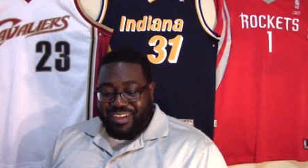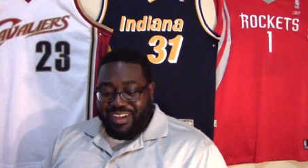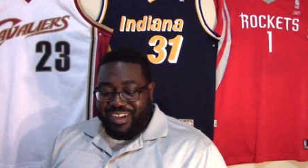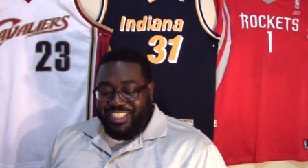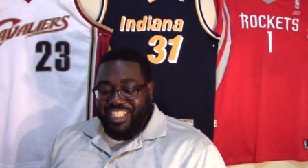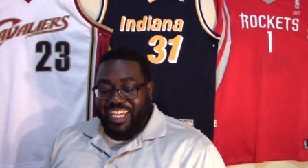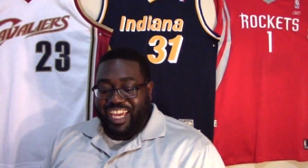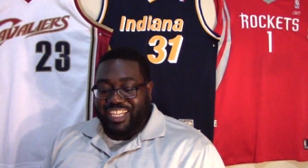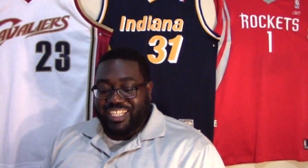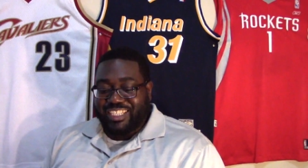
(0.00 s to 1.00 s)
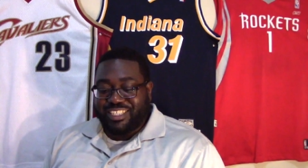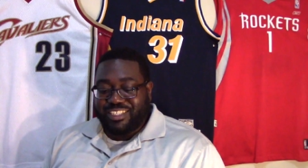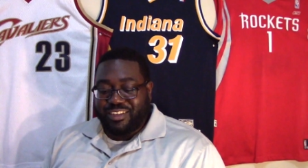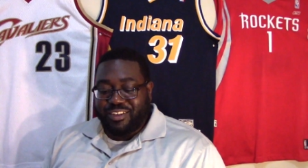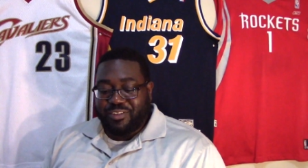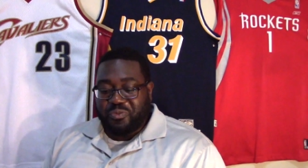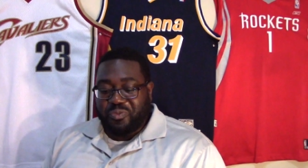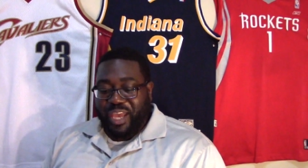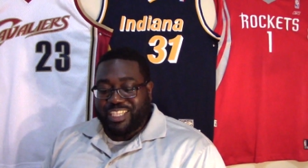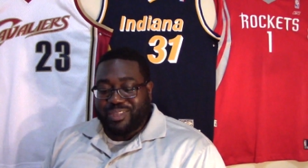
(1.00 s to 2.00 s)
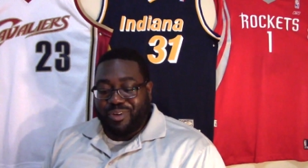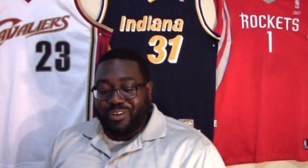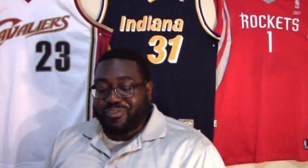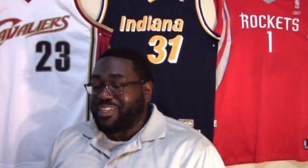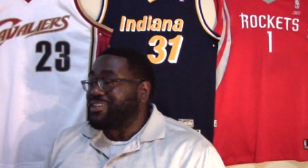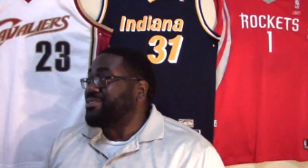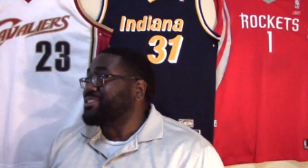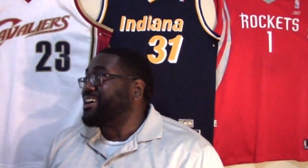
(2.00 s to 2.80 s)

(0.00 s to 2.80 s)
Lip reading: a checklist of basketball videos I